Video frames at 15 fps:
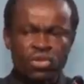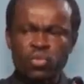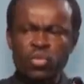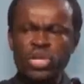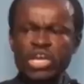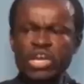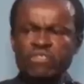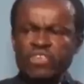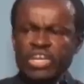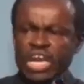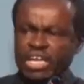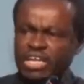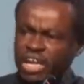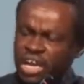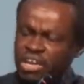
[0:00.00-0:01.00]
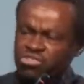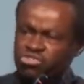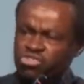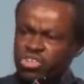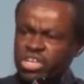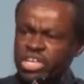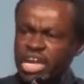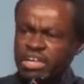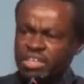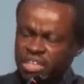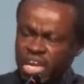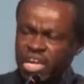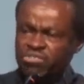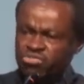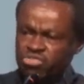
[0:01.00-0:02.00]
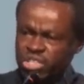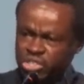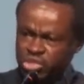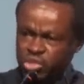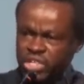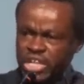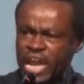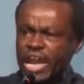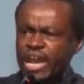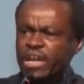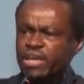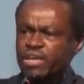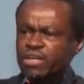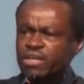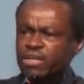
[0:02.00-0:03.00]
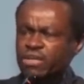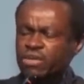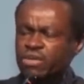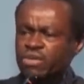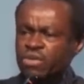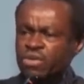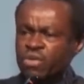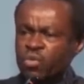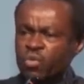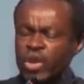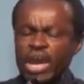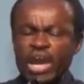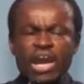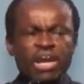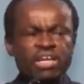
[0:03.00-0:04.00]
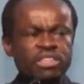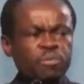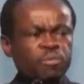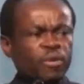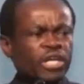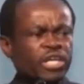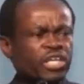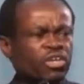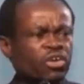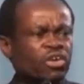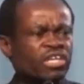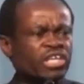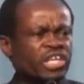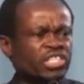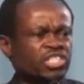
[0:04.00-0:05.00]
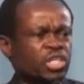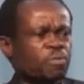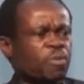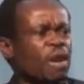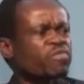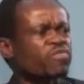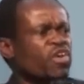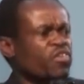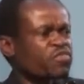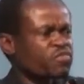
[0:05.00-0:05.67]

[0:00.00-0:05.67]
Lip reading: We live in a country and countries today where the political leadership have no